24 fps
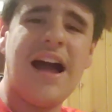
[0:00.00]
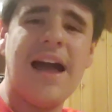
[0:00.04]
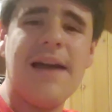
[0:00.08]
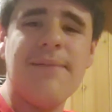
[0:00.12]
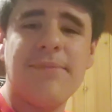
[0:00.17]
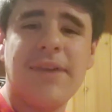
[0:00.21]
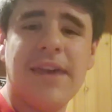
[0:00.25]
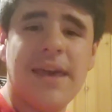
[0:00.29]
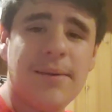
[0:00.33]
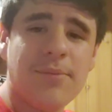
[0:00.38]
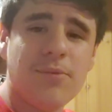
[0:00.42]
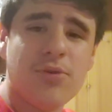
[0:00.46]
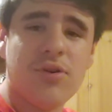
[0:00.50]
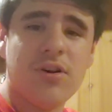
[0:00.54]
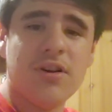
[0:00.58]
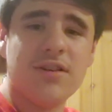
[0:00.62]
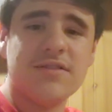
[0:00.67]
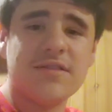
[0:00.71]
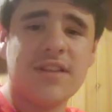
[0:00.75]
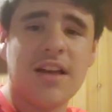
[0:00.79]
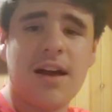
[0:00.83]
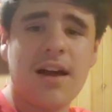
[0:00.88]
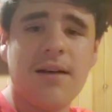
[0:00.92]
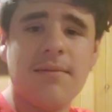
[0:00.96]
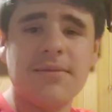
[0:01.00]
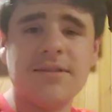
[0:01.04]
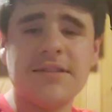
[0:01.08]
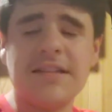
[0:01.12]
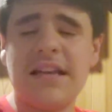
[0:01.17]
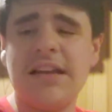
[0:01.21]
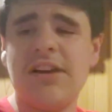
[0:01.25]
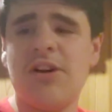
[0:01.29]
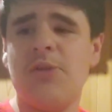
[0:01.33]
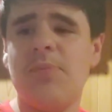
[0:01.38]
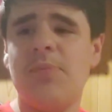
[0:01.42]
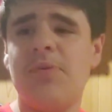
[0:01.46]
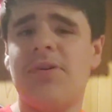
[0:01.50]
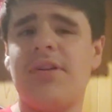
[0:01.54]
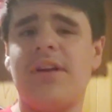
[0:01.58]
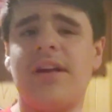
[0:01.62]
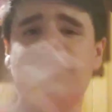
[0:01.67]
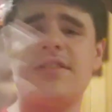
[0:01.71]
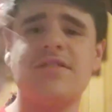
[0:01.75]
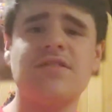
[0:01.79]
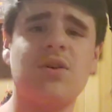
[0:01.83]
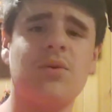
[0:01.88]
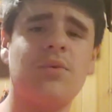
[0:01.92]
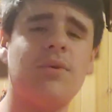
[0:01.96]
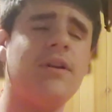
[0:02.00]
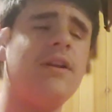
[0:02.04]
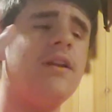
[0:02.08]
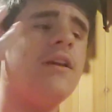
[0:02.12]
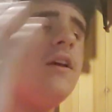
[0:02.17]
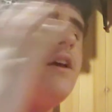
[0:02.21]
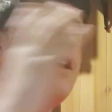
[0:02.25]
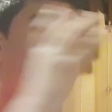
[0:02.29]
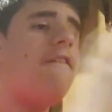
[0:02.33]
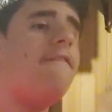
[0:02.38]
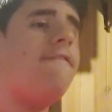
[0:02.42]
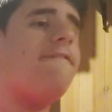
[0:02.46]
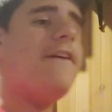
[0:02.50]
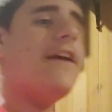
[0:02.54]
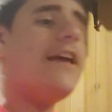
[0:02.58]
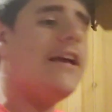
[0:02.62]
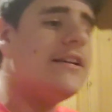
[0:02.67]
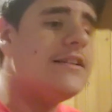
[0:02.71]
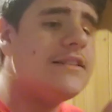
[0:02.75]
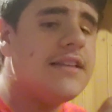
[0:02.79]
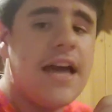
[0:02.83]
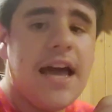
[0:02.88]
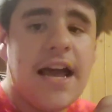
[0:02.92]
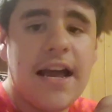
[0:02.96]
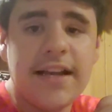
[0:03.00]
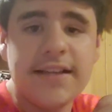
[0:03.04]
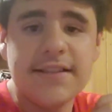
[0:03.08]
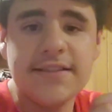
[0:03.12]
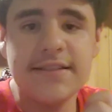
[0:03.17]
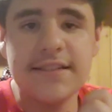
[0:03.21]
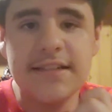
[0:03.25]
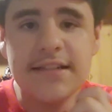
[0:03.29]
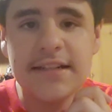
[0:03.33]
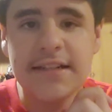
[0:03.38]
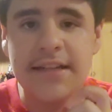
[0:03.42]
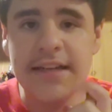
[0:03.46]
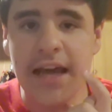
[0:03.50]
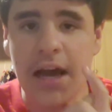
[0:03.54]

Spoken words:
I'm Cam Cross Comics. I hope your day is going fantastic.